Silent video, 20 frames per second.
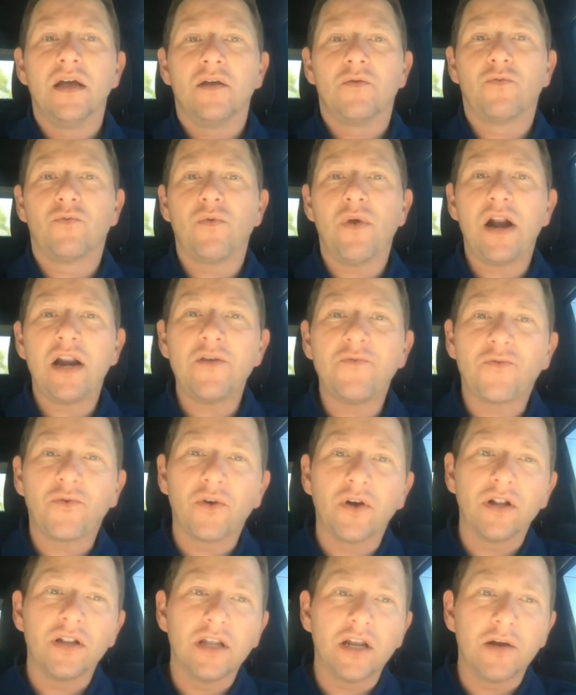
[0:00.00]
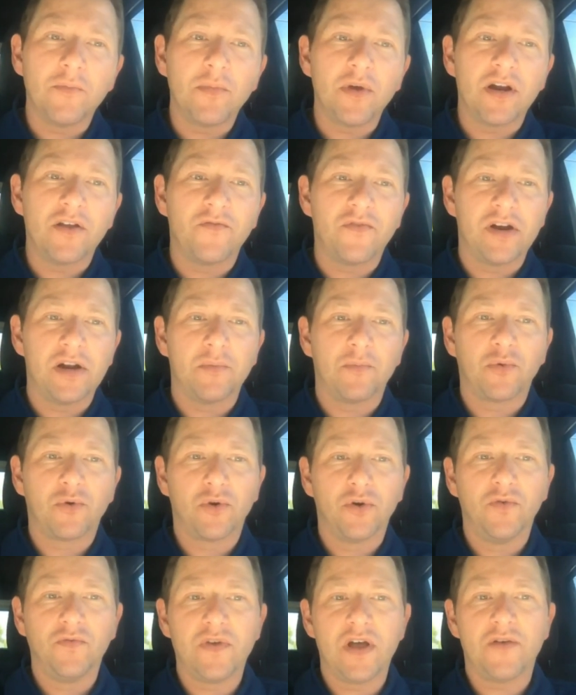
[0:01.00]
ready for a little bit of an
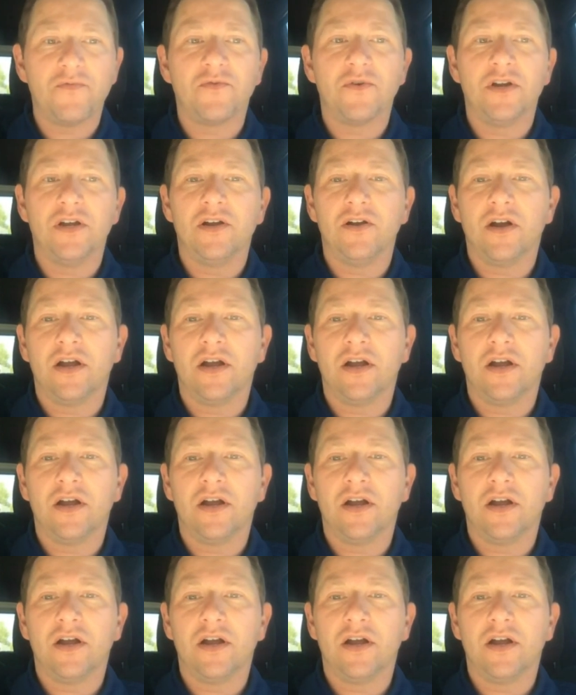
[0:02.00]
improved effort here.